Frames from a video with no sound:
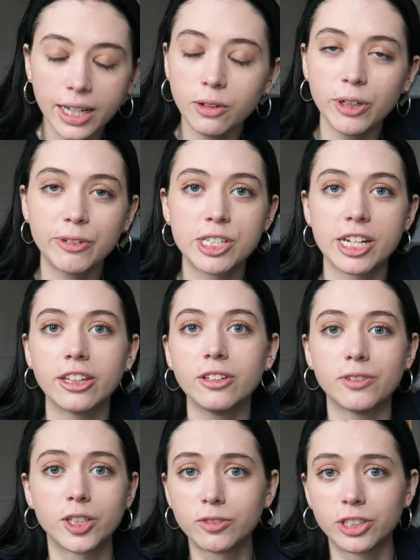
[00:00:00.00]
and we were together
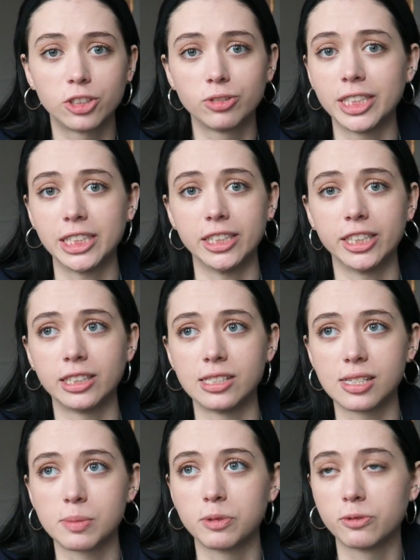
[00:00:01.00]
for over 3
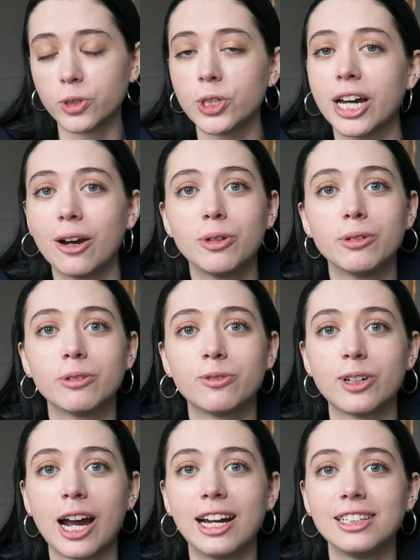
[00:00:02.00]
years. Before that we were
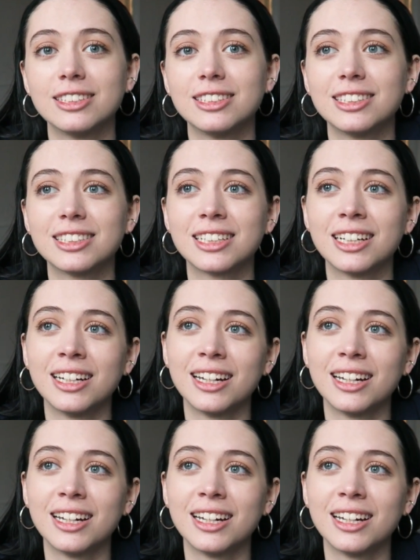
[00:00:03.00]
friends,